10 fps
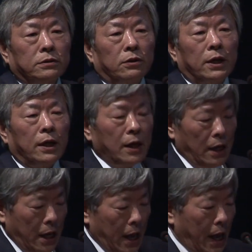Okay.
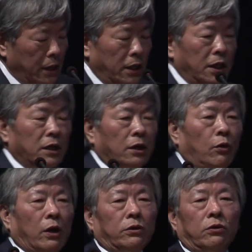And
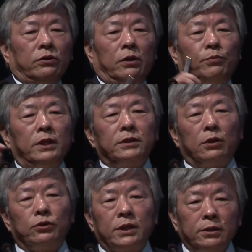on the B
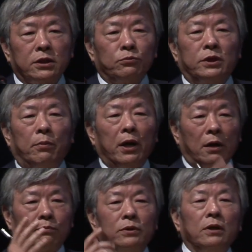cell system
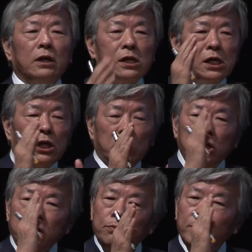developed, in
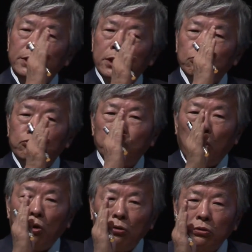each B cell
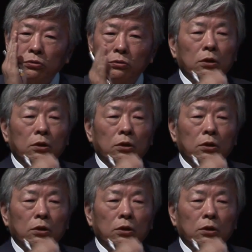clone,